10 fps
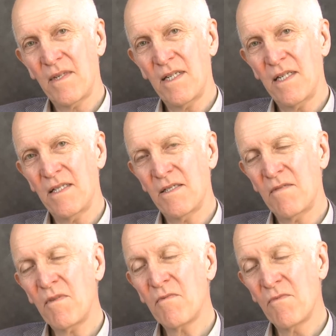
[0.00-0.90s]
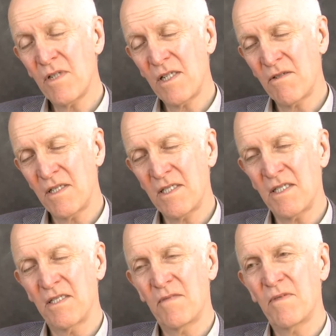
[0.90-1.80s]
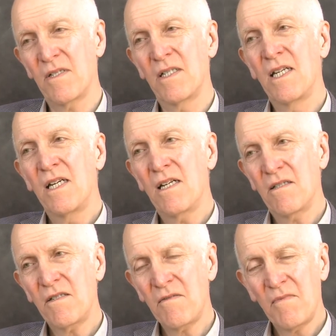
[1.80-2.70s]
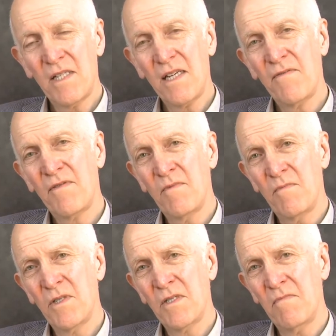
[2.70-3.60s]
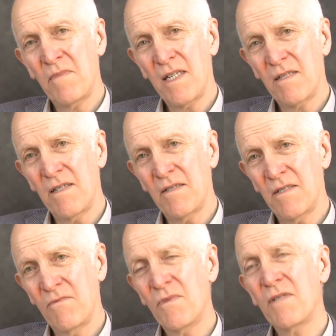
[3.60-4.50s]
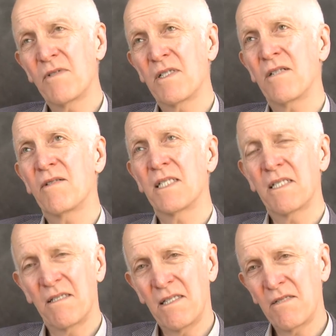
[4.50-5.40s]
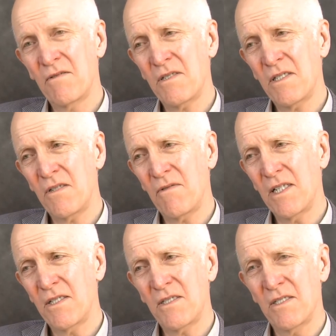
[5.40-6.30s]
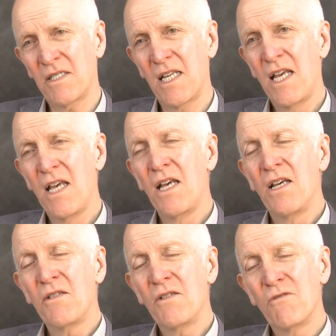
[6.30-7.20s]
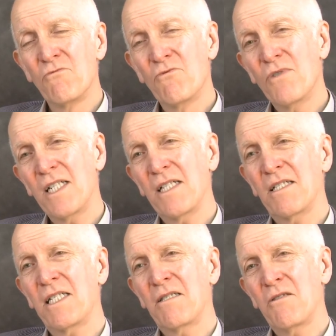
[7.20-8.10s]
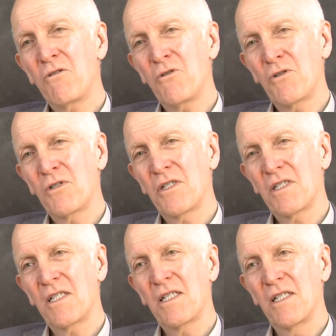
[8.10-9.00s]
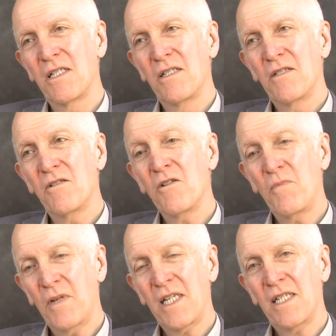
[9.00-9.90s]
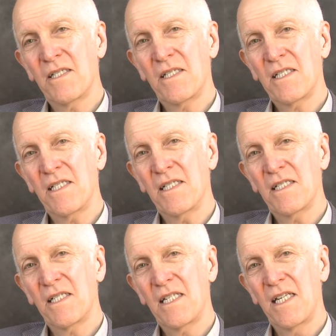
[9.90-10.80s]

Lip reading: Some of them were Christians, but a lot of them came from a Muslim background, and we would go into legal situations that really looked up against it,